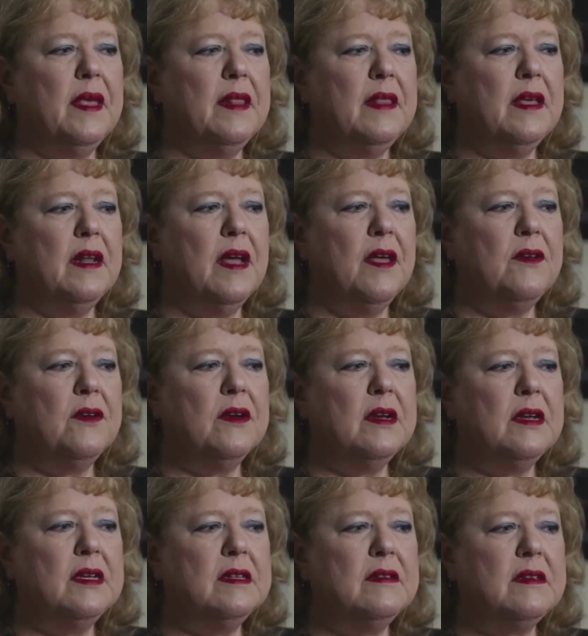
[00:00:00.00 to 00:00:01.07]
And then other
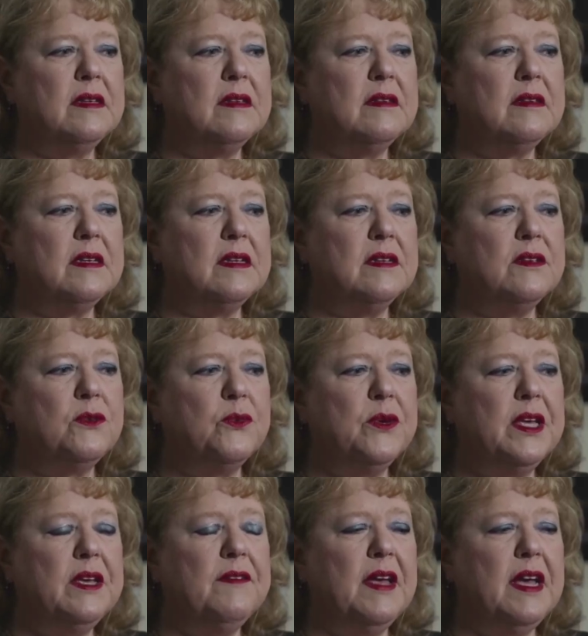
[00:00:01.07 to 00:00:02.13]
instances,
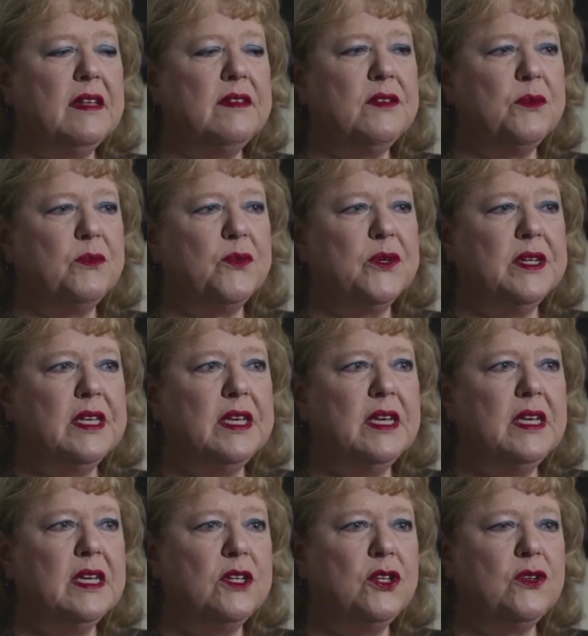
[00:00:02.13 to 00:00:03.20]
we have had some
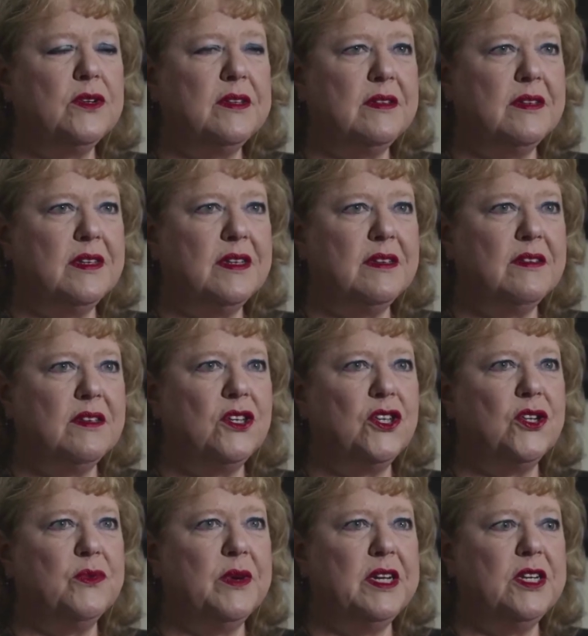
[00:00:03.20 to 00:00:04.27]
really interesting
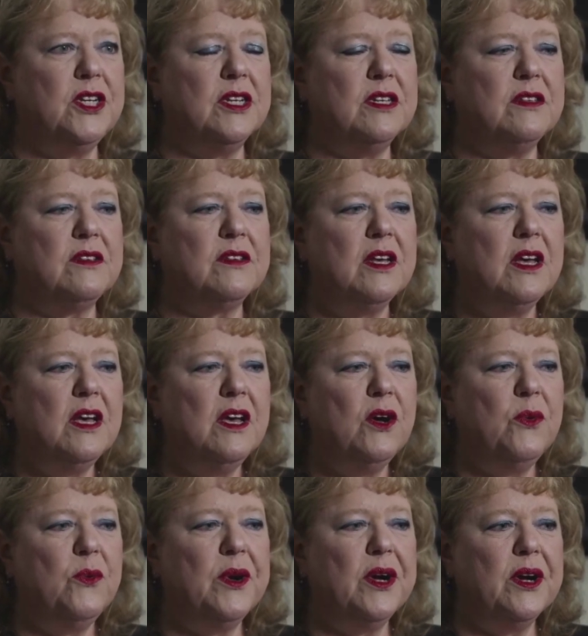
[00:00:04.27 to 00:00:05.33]
situations
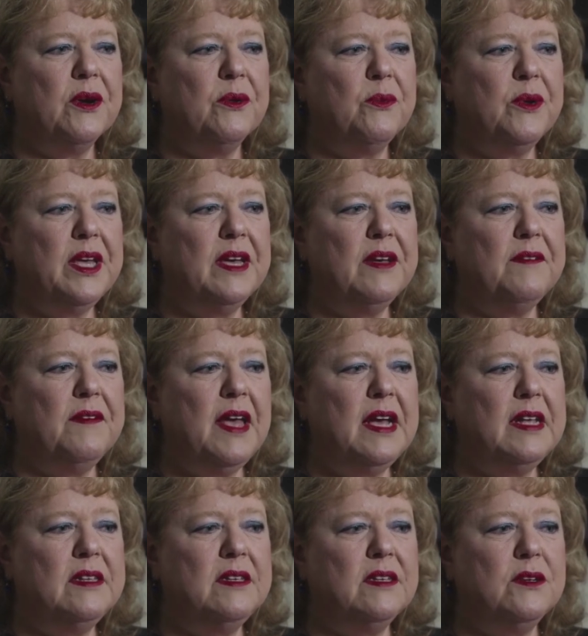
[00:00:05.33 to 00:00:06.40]
where we have
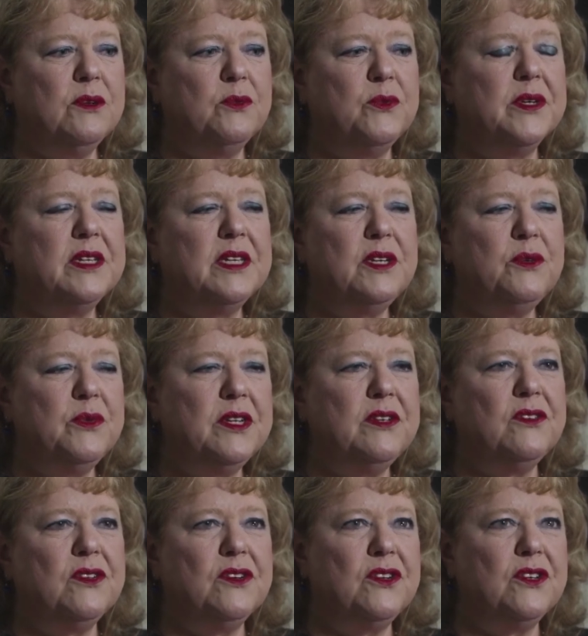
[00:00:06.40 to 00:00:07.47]
had to really
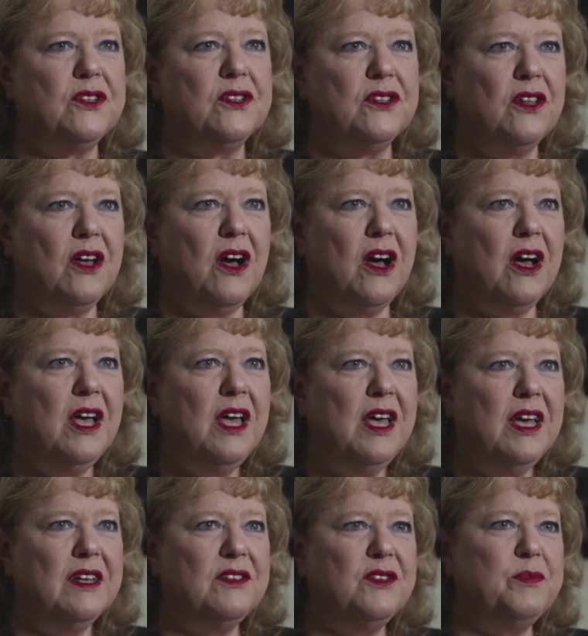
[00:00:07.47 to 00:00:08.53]
research the law and